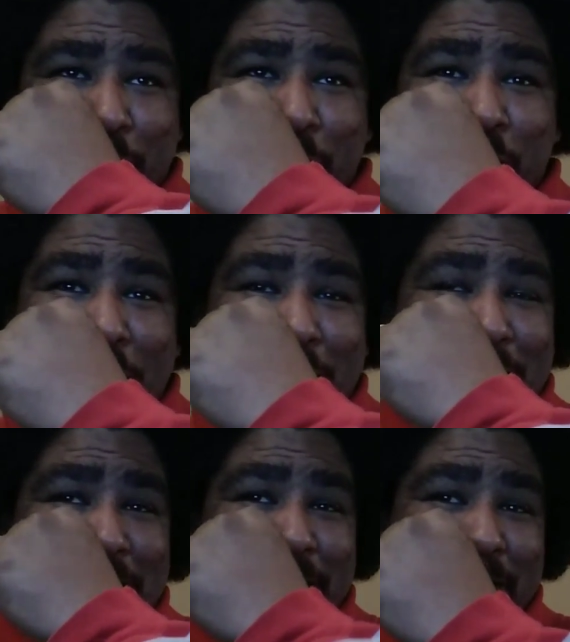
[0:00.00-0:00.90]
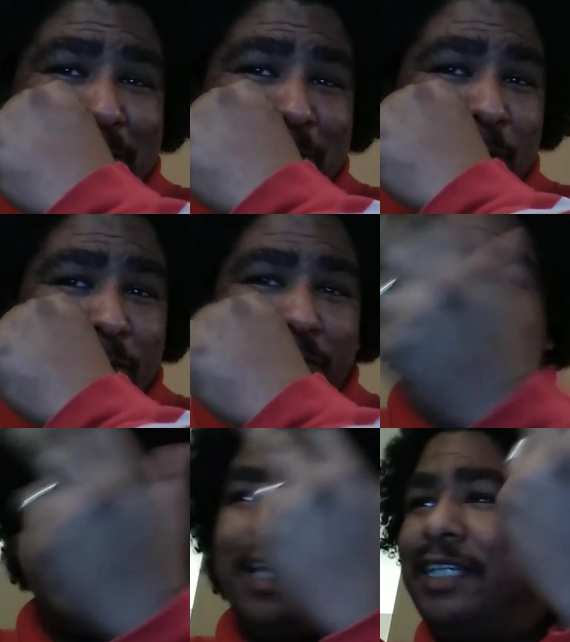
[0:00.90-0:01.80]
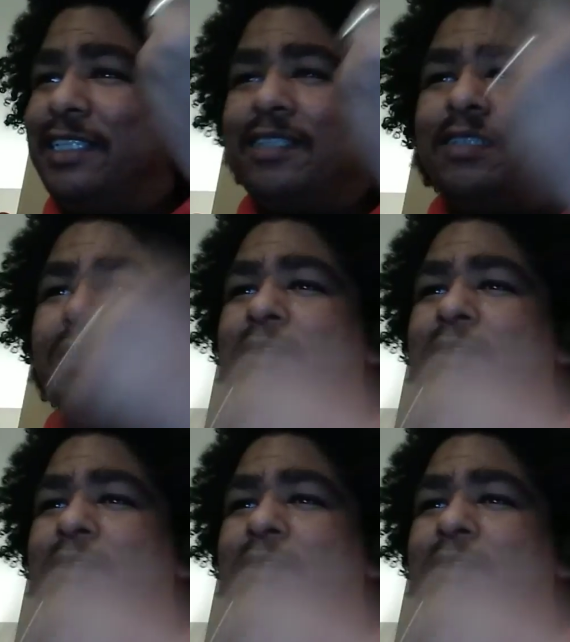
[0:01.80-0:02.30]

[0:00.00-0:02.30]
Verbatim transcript: But why do I need to send you on a vacation?